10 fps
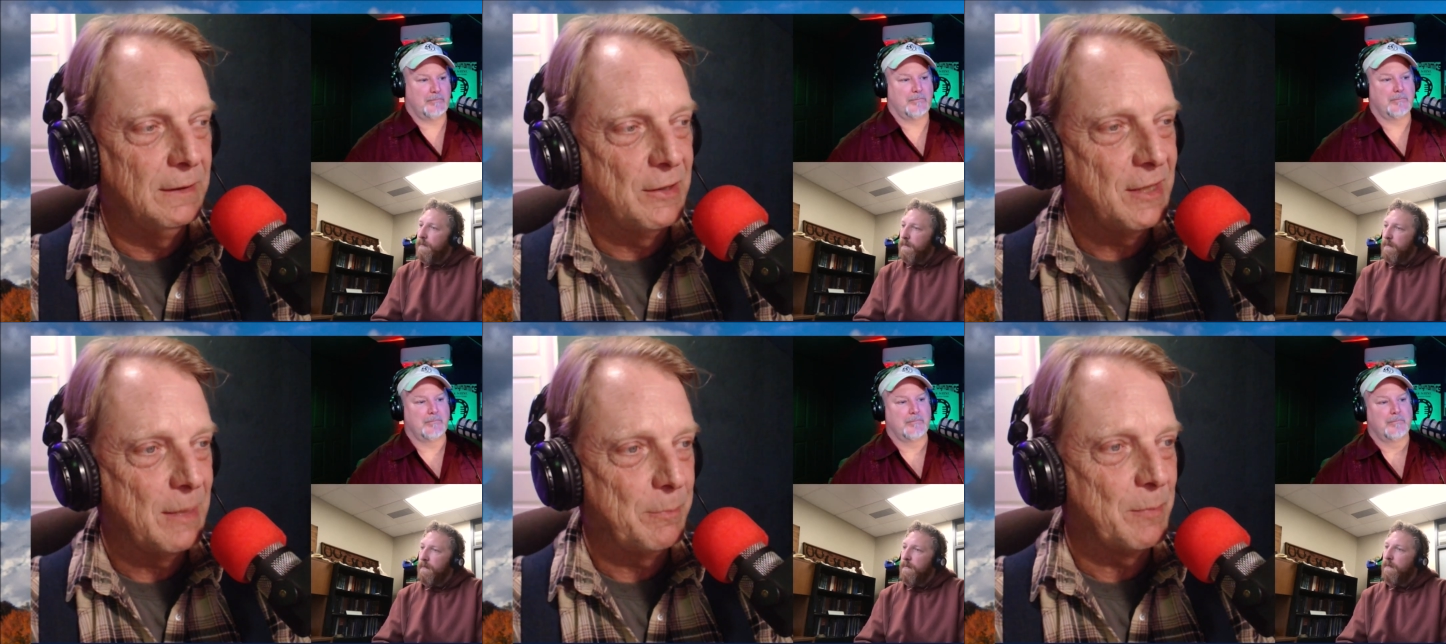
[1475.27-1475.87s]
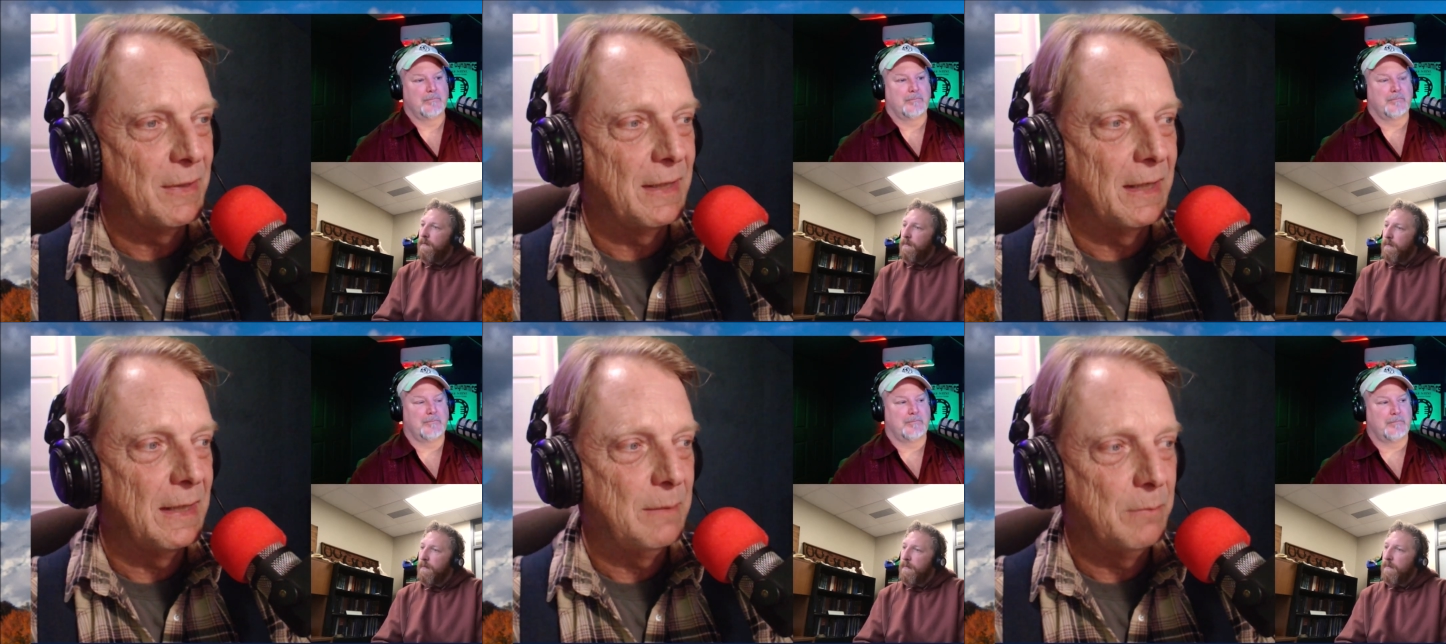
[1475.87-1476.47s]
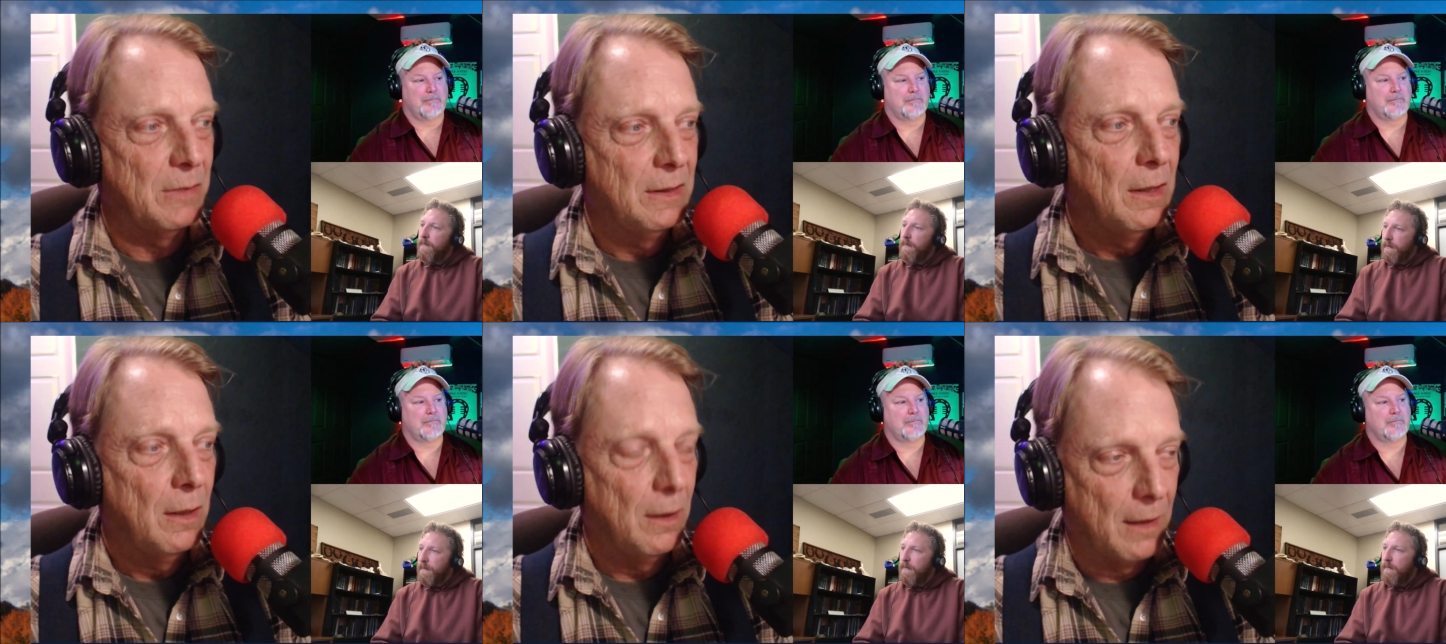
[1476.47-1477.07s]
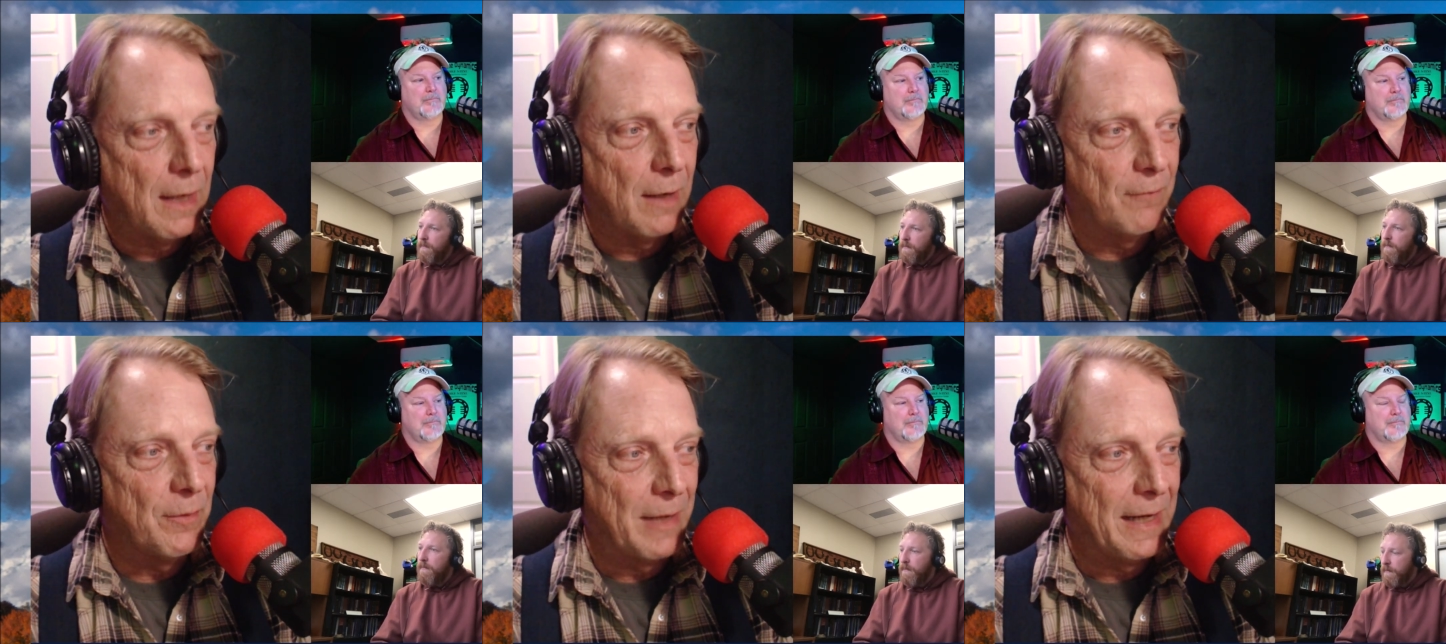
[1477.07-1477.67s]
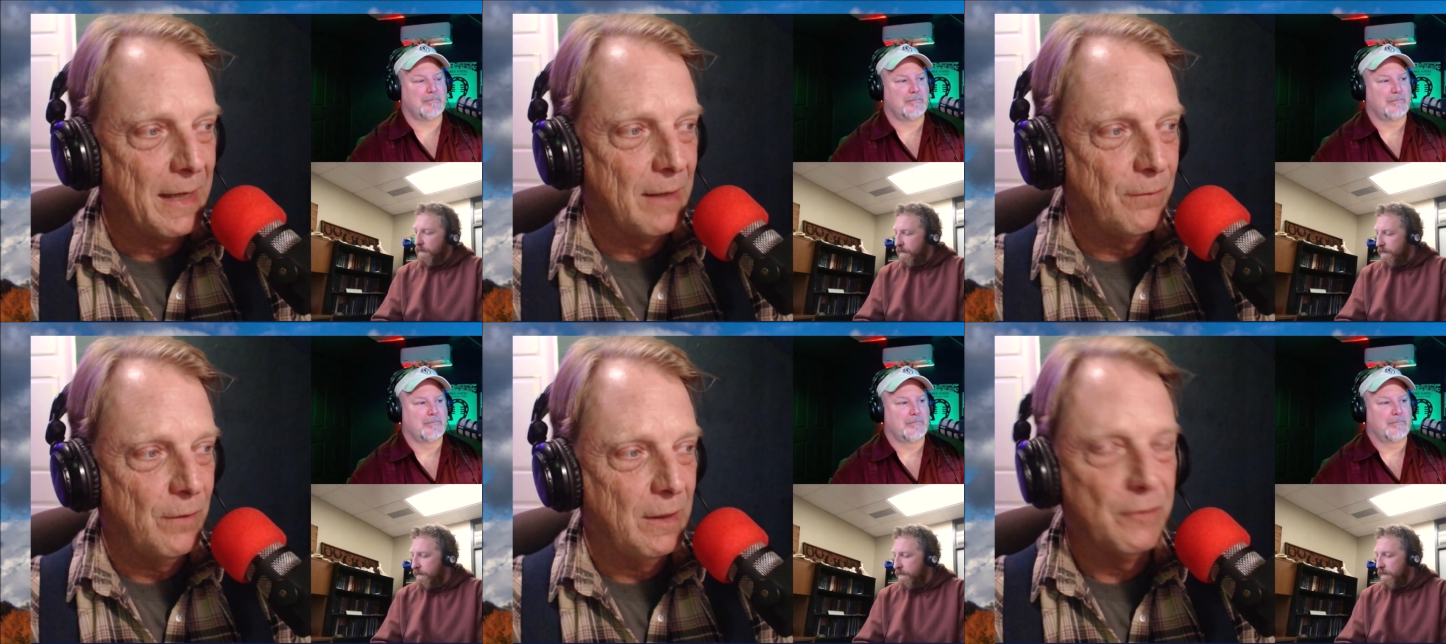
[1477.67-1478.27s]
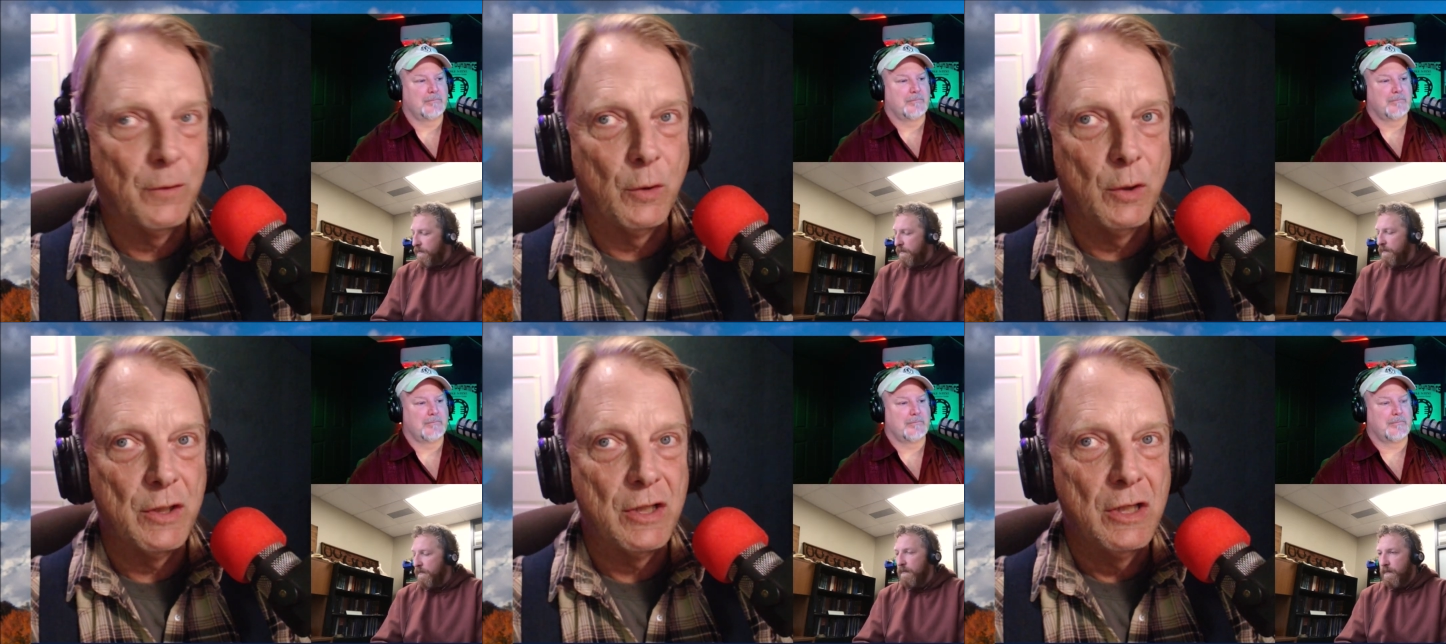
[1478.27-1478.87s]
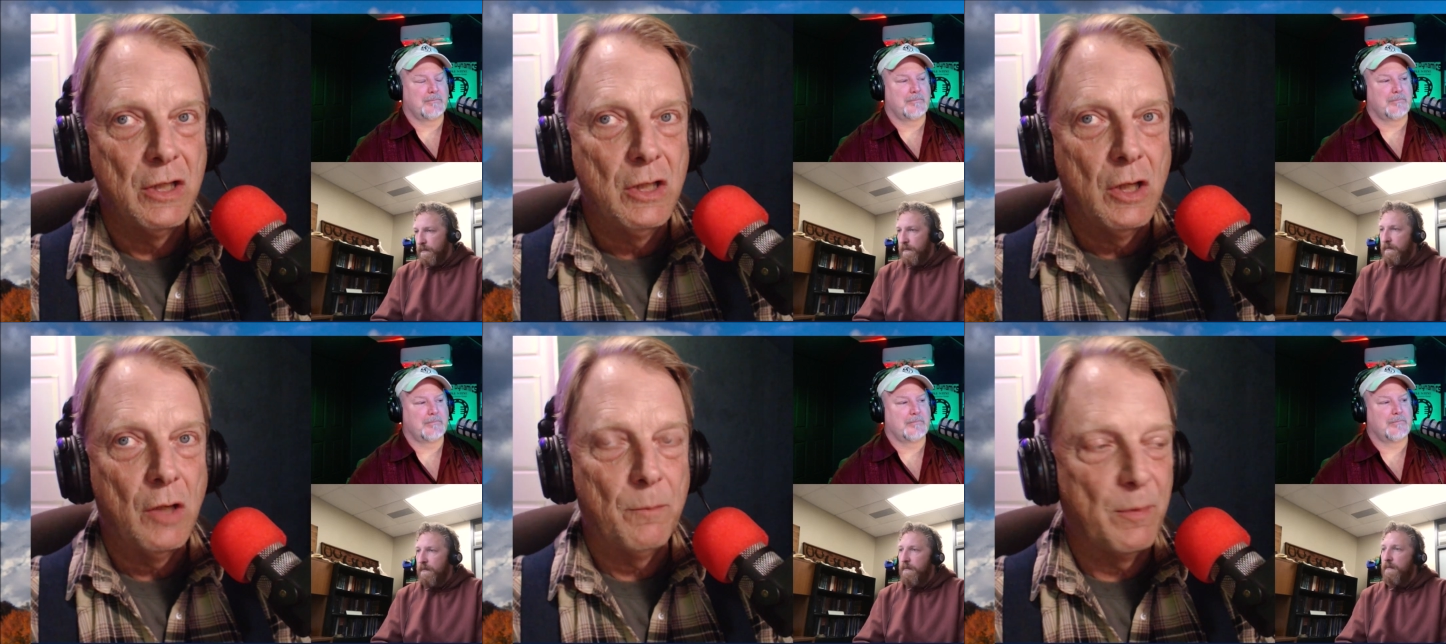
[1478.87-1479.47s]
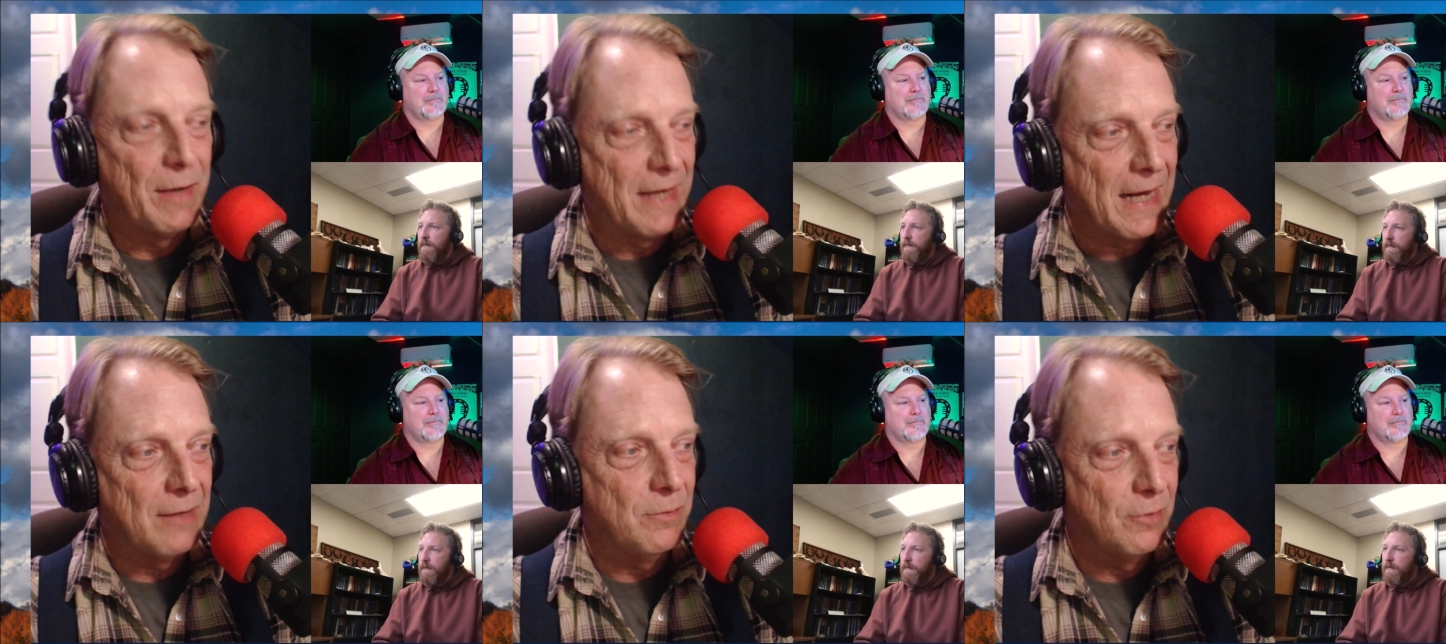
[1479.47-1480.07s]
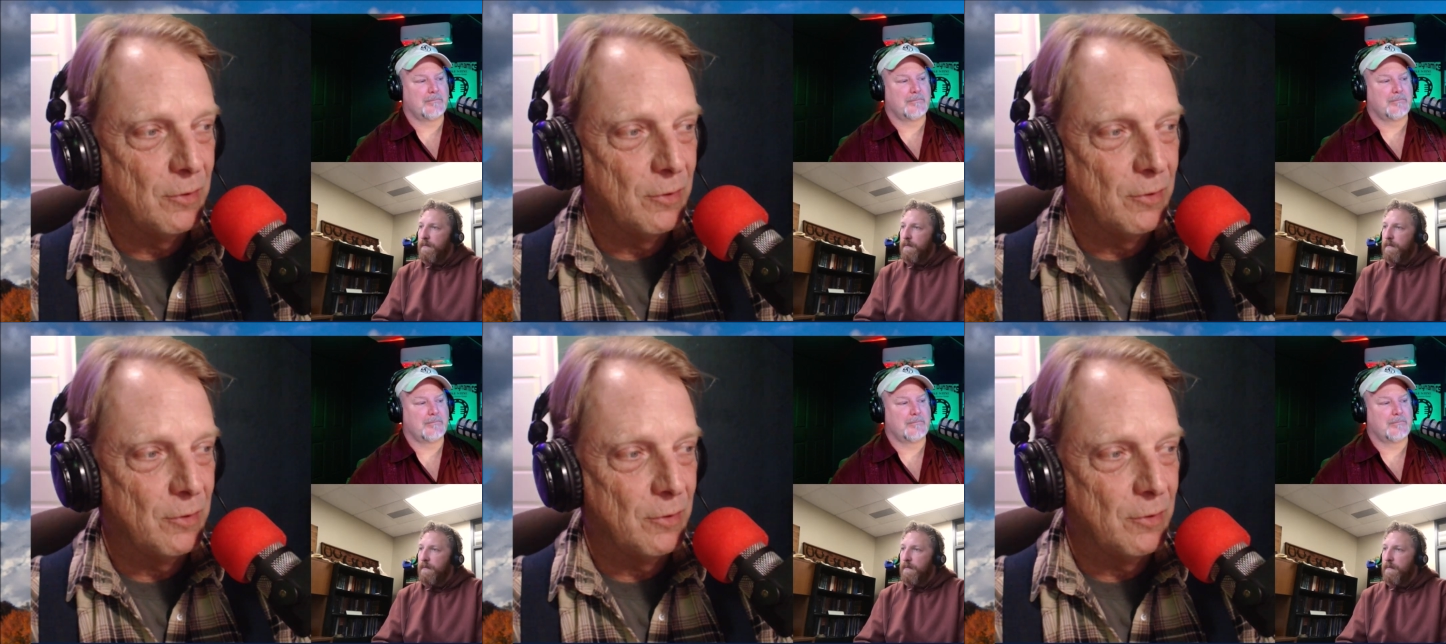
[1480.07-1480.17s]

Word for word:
Speaker 1: stepped up the game. A lot of them have, as far as the, podi the